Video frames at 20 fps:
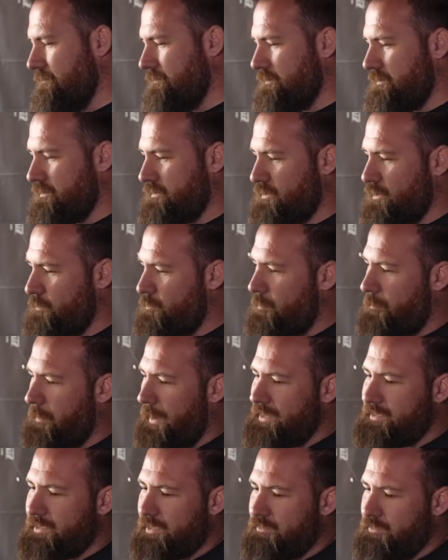super
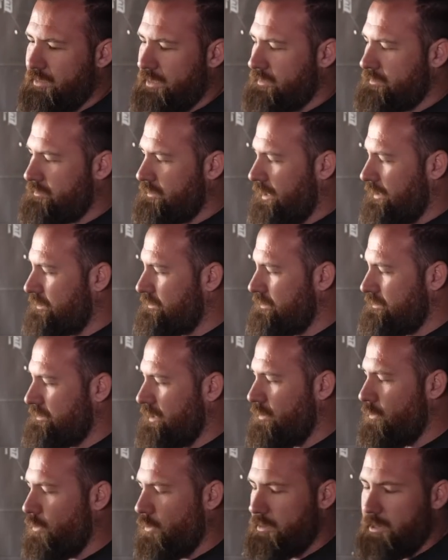basic things like there's
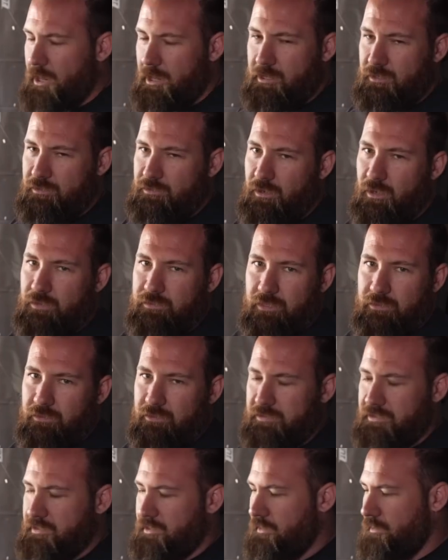no audio controls on the
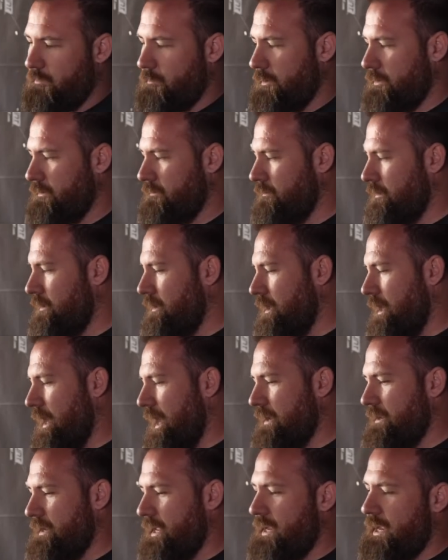steering wheel,
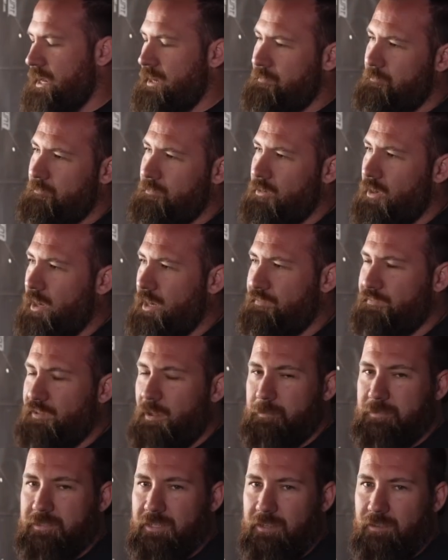and
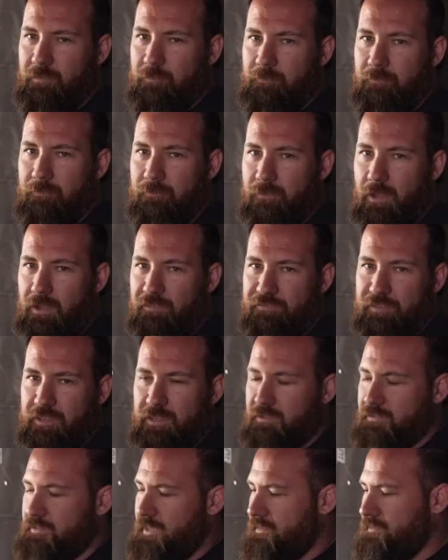95% of
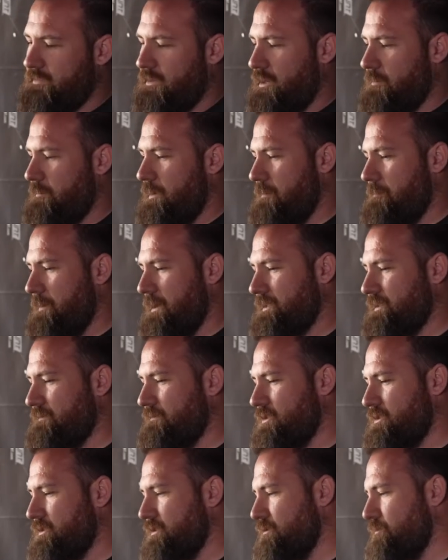vehicles that's not going to be a
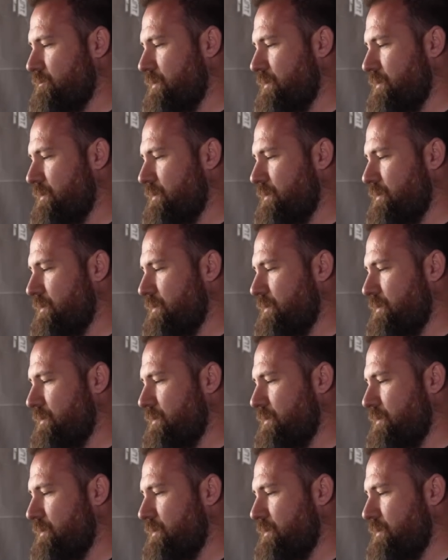massive issue,